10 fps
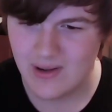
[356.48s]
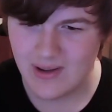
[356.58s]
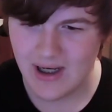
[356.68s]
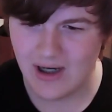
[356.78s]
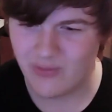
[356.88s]

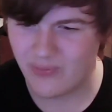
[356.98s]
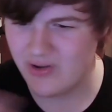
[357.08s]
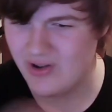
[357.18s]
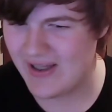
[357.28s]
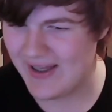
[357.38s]
However, you
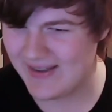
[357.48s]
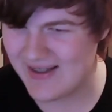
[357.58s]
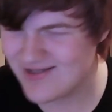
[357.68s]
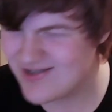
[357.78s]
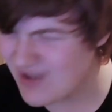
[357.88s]
can
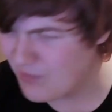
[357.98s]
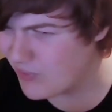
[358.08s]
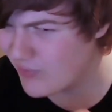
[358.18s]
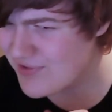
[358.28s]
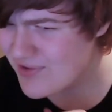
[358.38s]
get some
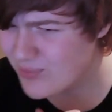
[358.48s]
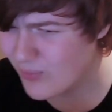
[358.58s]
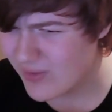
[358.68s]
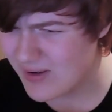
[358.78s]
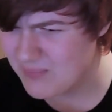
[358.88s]
OSs
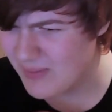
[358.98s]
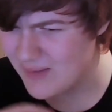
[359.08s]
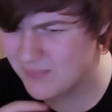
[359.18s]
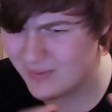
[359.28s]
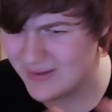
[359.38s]
working by
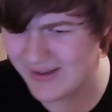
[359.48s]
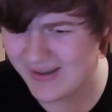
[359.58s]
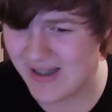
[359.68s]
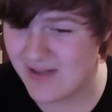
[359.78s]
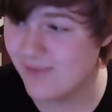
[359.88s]
applying
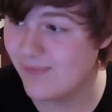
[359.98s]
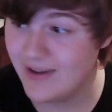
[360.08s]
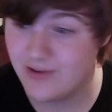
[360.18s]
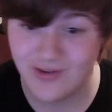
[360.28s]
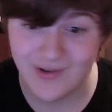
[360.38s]
a
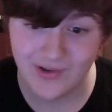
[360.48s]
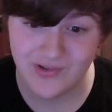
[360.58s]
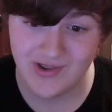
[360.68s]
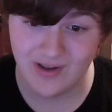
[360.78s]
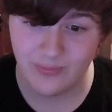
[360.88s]
device tree
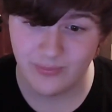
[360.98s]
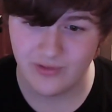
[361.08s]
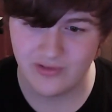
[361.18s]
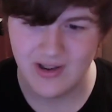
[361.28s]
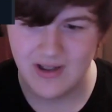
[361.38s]
yourself,
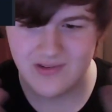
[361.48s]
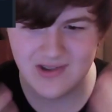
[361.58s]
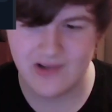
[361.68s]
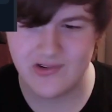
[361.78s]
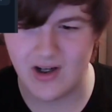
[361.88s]
which
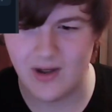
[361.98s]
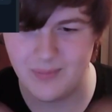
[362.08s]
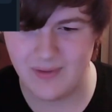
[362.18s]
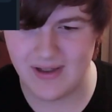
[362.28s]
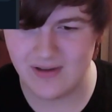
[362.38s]
sounds
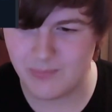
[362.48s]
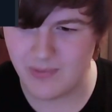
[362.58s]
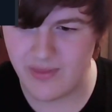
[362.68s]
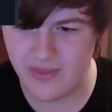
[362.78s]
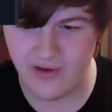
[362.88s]
complicated,
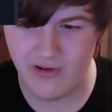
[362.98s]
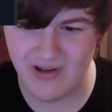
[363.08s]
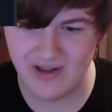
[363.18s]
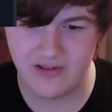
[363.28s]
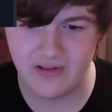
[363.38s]
but
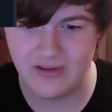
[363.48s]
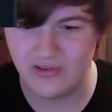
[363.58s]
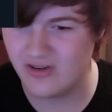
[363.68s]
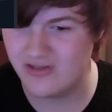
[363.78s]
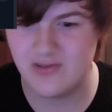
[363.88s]
theoretically you
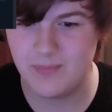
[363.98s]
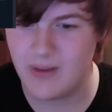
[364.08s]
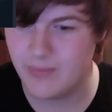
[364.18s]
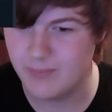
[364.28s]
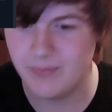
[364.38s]
should just be
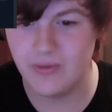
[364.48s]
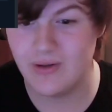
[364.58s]
able to boot an